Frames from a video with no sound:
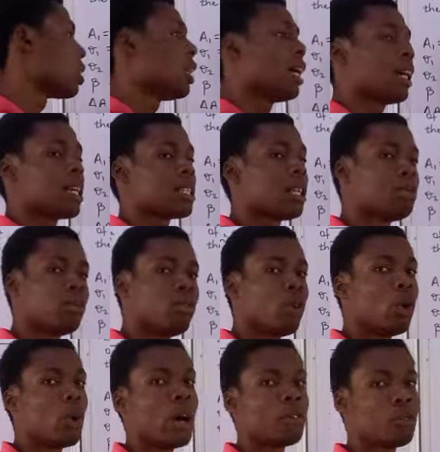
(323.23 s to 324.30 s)
Like I said
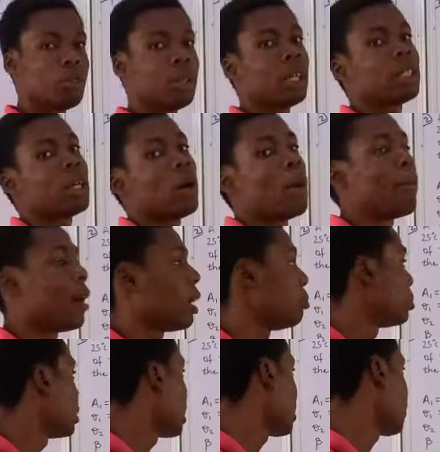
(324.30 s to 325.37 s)
before, we have to bring out our
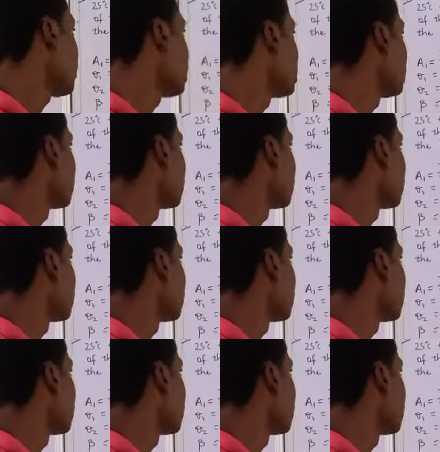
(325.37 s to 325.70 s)
parameters first.